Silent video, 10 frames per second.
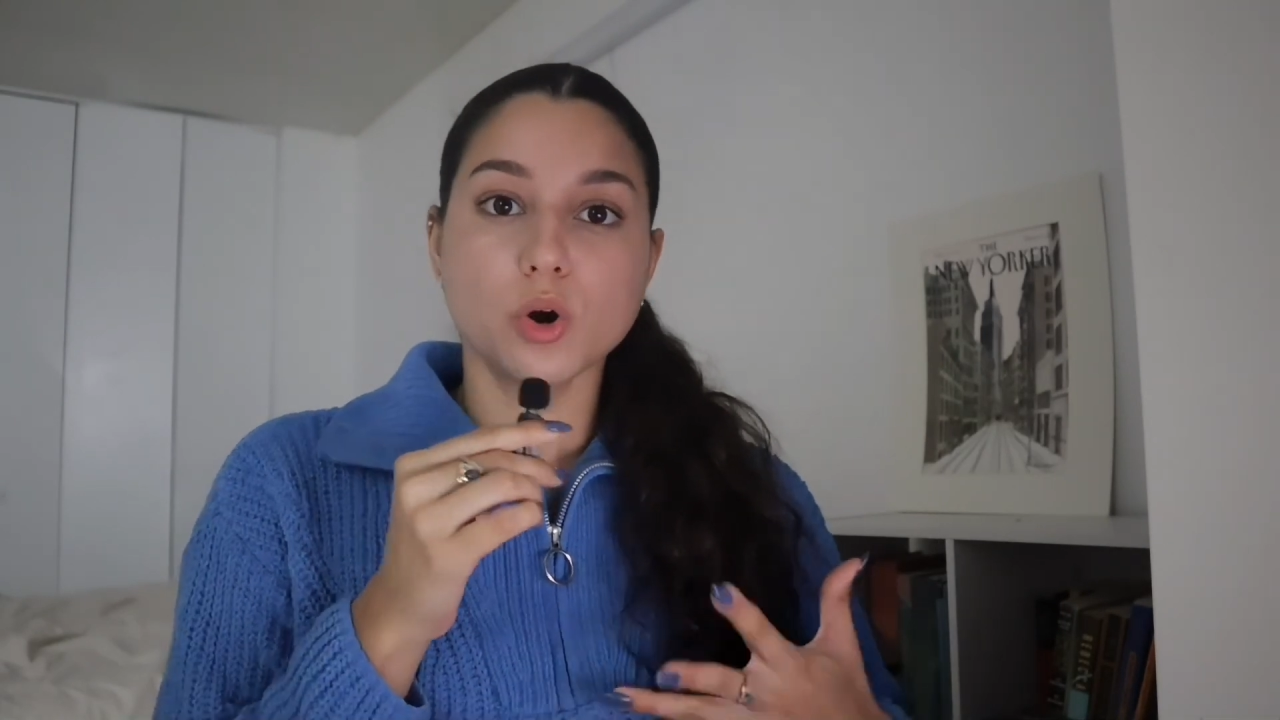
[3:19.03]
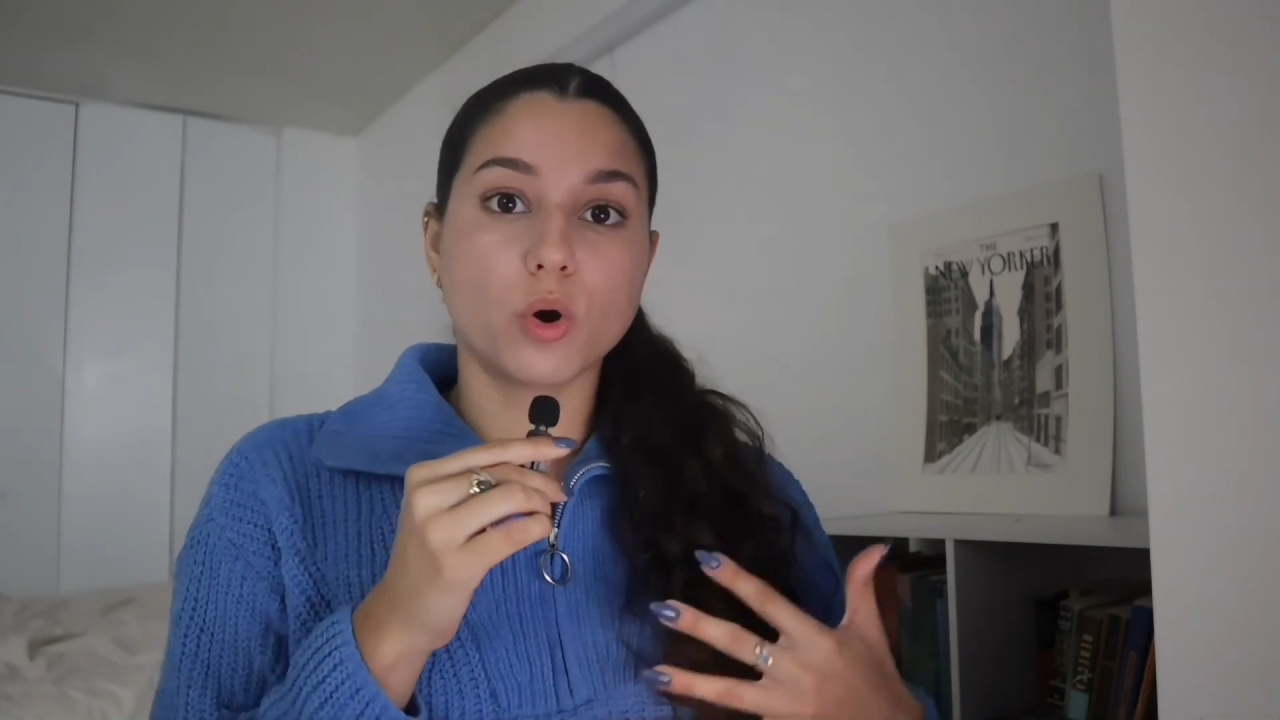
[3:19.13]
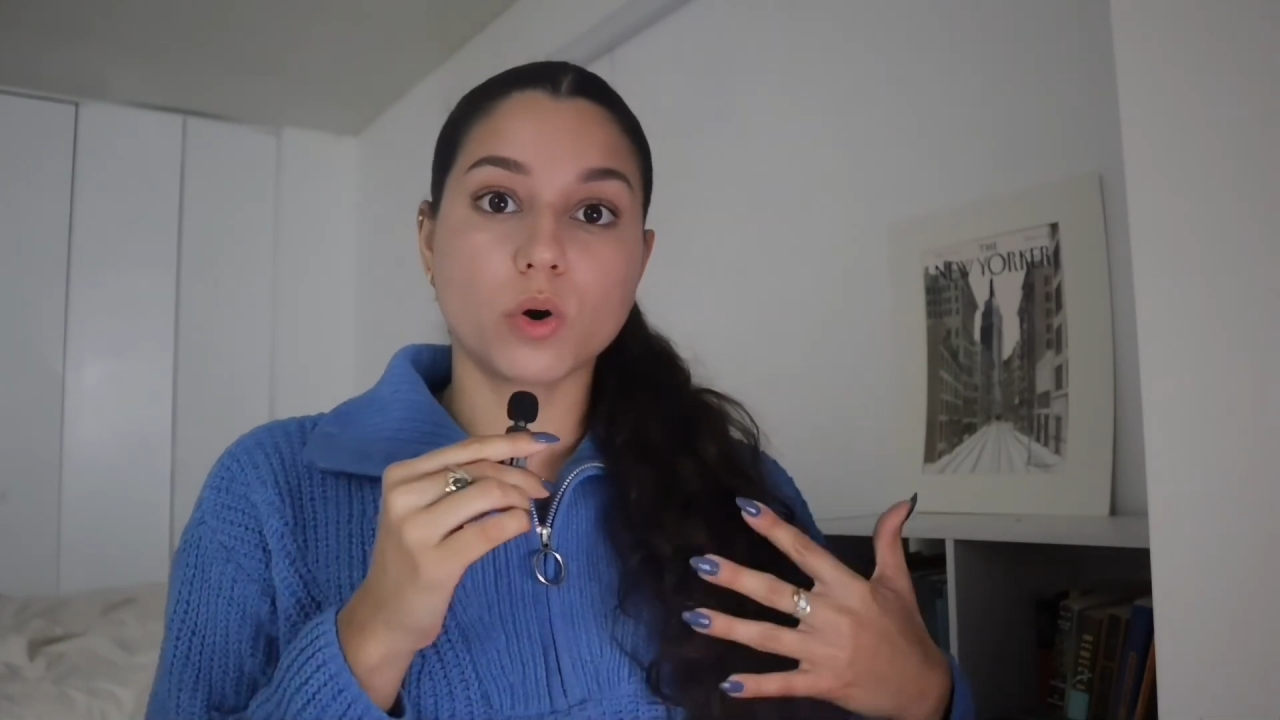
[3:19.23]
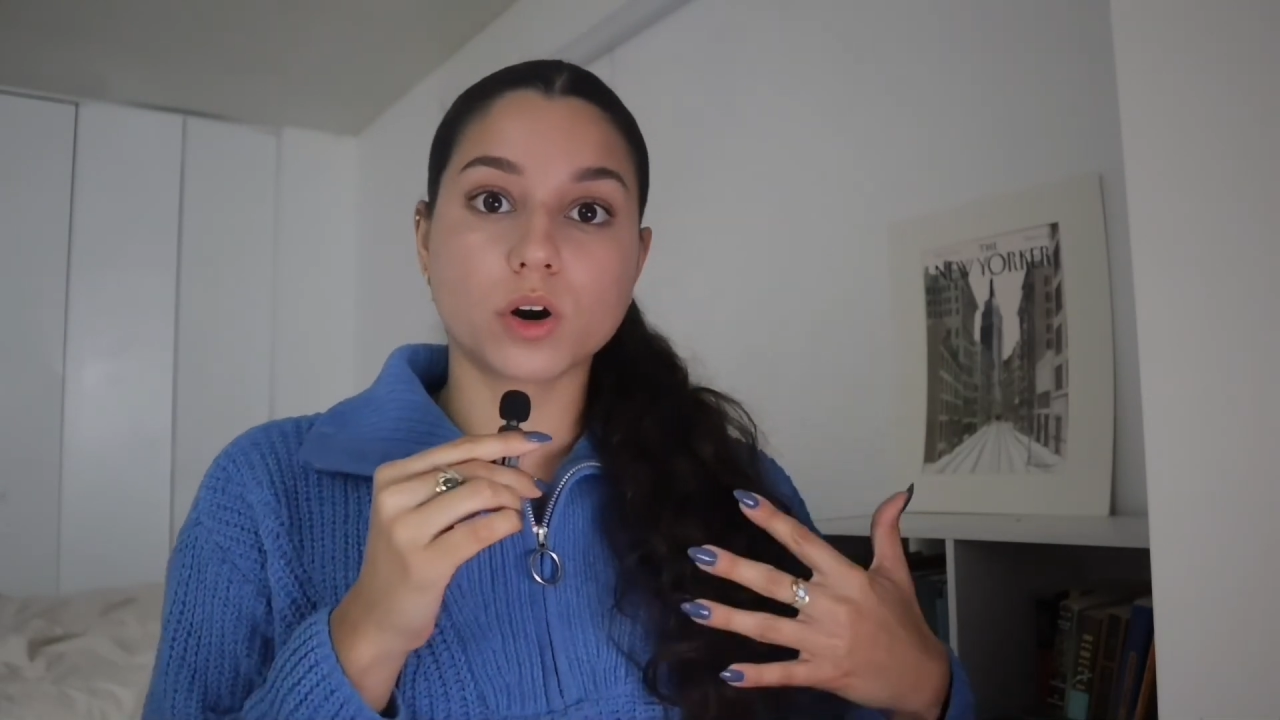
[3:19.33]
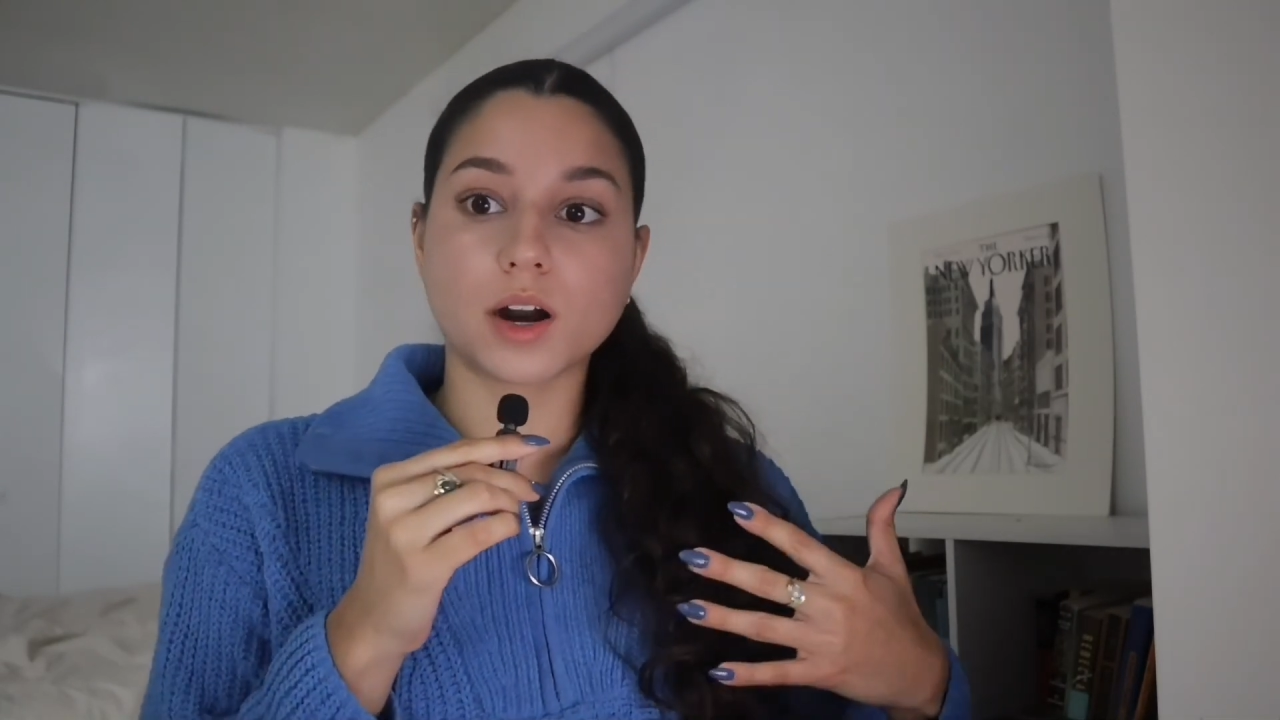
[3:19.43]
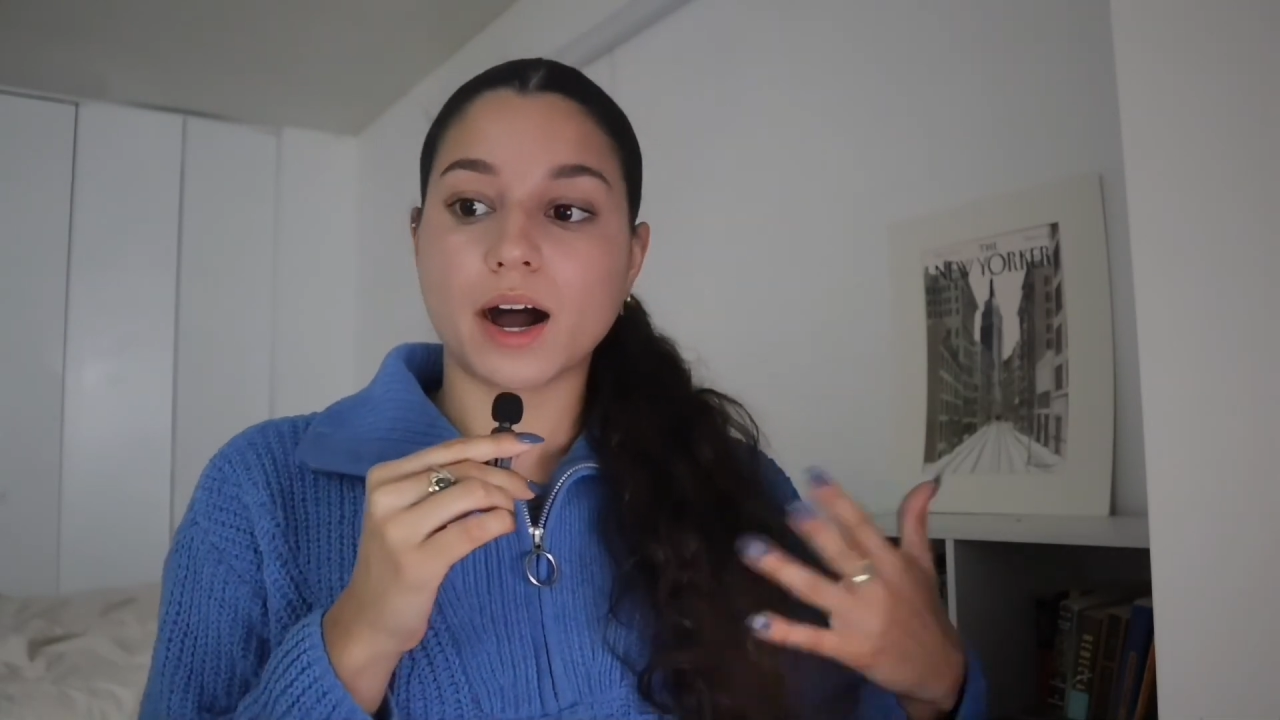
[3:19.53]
or a